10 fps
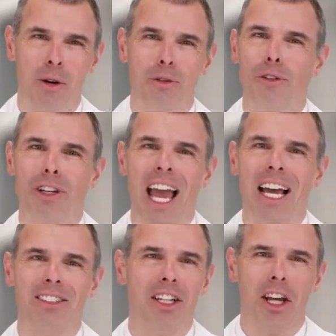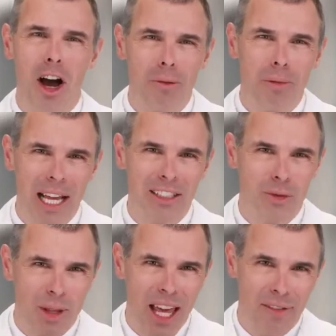Fulvic acid
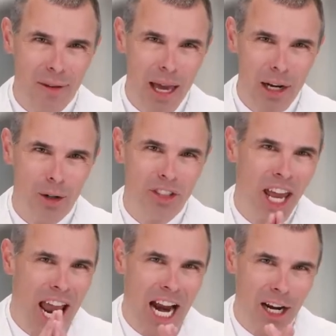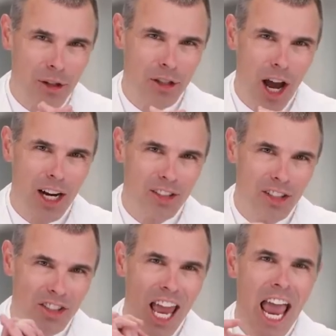complexes with heavy metals and other
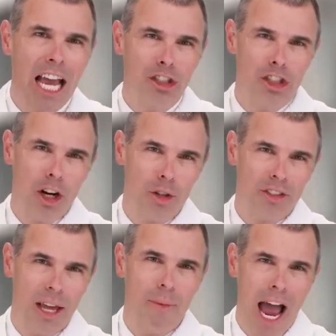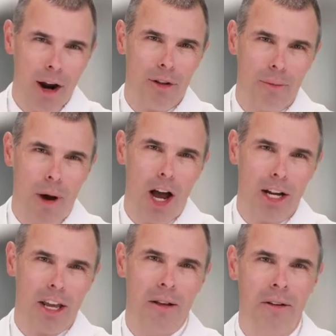toxins and shuttles them out of the
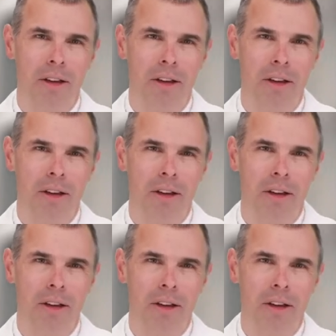body.